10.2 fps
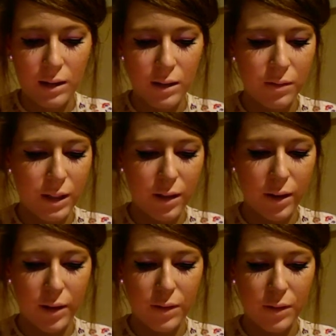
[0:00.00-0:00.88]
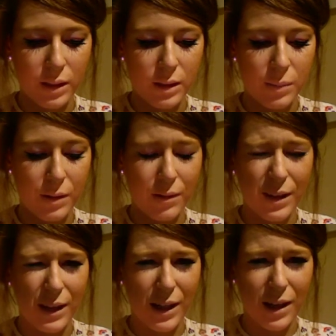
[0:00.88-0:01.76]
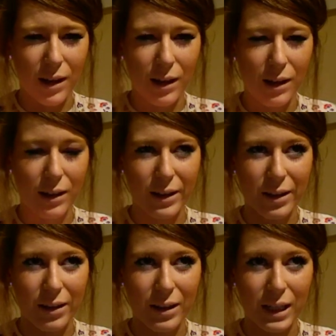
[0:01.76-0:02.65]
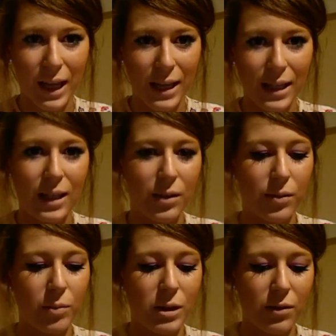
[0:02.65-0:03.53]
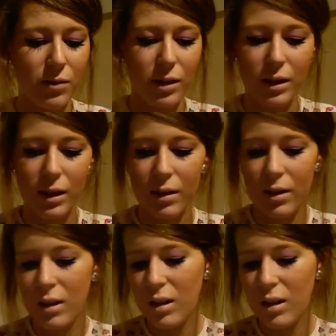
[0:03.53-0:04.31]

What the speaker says: I don't really like things to be like that. I kind of get headaches from stuff like that.